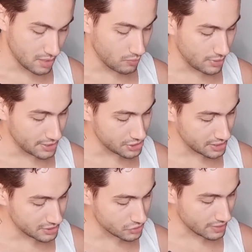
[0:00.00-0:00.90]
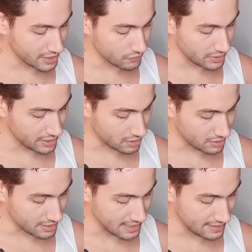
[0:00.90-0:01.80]
which is trying really
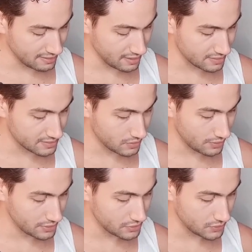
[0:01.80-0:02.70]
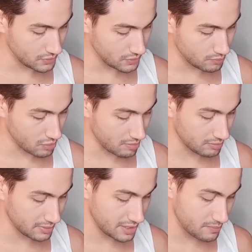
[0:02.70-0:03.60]
hard, and I think it's going to
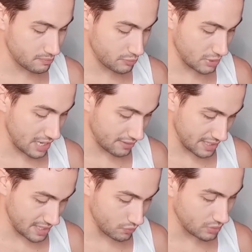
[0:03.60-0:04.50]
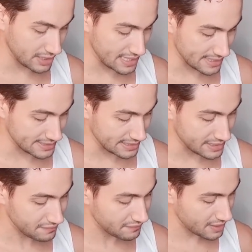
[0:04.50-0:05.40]
probably put out a really nice
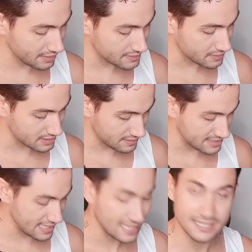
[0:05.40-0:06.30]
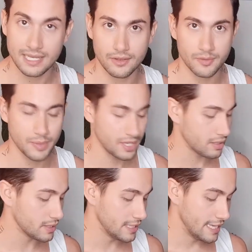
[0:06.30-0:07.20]
leaf next because I see a lot of pink.
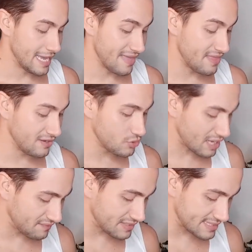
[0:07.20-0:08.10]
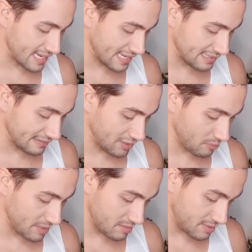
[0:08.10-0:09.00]
And then you have this tiny little
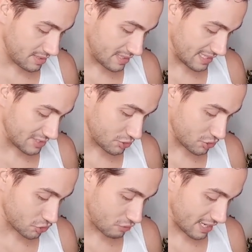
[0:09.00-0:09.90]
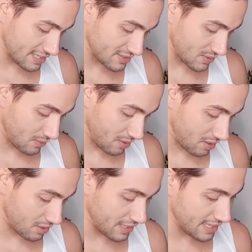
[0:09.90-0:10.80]
baby that is just trying so
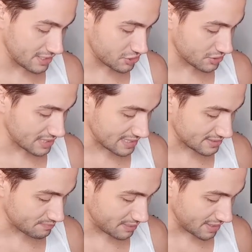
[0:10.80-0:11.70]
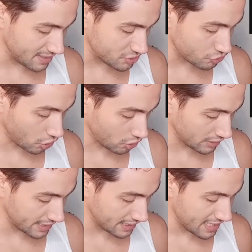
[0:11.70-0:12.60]
hard. It just has been
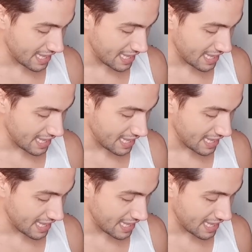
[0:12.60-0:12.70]
struggling.